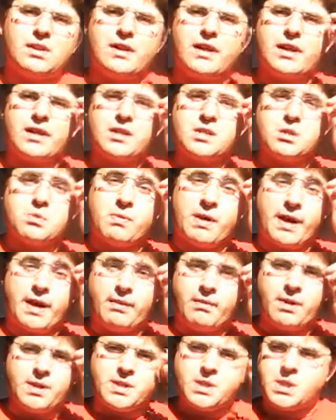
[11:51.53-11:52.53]
And that's why I
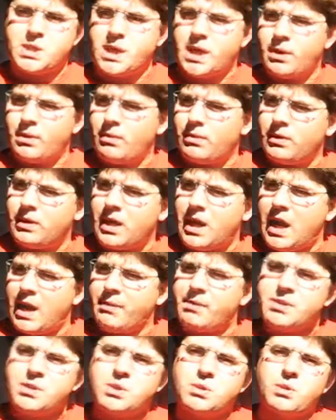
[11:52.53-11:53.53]
was saying
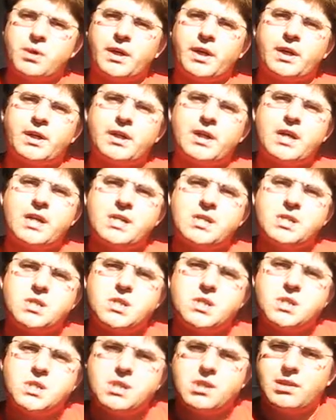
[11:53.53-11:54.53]
I was doing
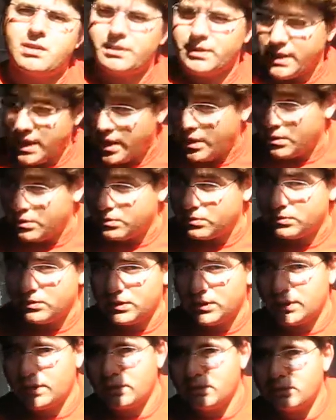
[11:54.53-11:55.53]
is now
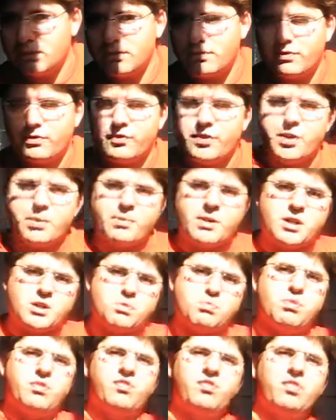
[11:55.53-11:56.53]
a few minutes
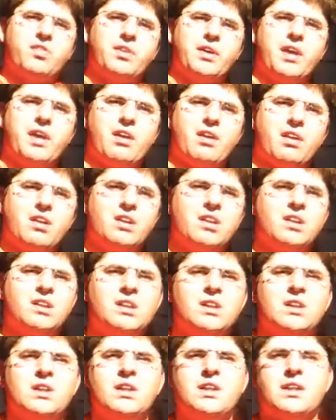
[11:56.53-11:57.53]
before here
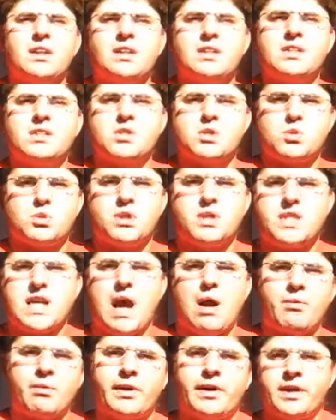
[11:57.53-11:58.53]
is to
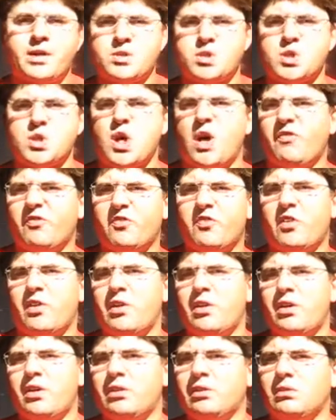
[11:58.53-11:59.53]
downgrade the
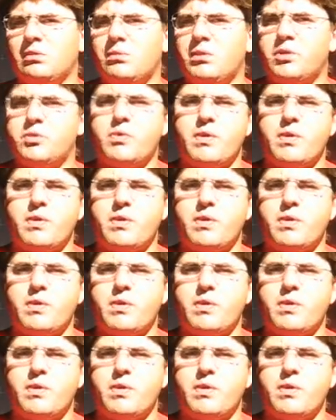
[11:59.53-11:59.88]
software which